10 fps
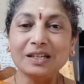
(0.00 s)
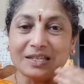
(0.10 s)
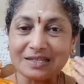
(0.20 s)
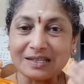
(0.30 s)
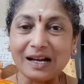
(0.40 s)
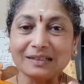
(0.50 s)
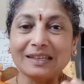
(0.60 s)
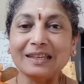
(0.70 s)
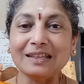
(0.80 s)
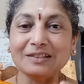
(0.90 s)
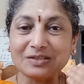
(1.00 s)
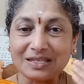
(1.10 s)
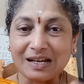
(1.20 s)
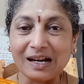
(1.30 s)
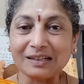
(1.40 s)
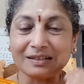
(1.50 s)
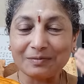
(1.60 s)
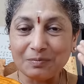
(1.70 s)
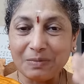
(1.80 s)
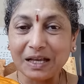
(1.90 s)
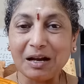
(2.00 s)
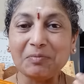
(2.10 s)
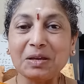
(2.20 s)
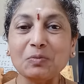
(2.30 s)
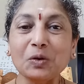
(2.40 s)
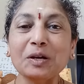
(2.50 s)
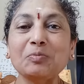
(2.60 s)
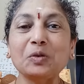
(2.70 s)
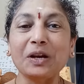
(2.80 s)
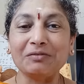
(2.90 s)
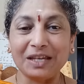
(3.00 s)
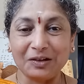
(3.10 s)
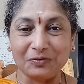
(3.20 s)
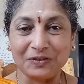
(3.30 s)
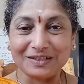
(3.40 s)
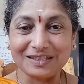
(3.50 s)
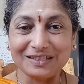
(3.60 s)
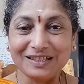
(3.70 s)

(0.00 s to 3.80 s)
Start becoming more and more aware of it.